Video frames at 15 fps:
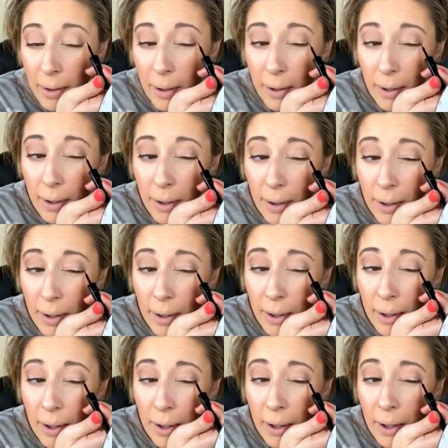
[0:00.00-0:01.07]

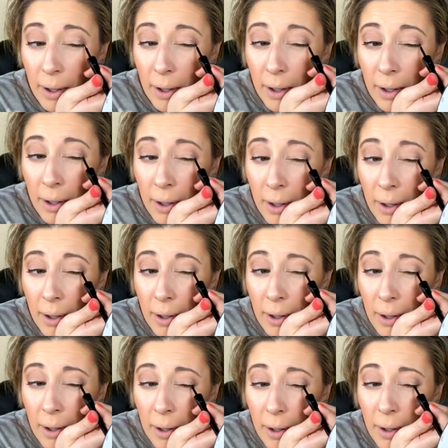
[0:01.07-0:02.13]

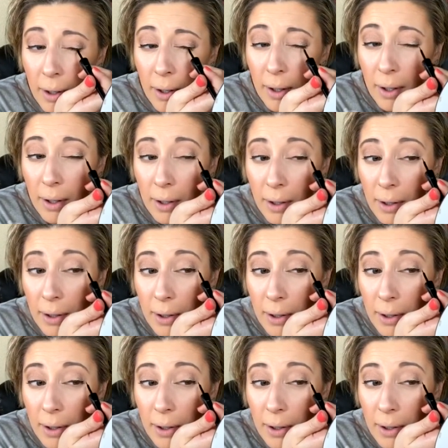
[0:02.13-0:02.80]
Nobody speaks.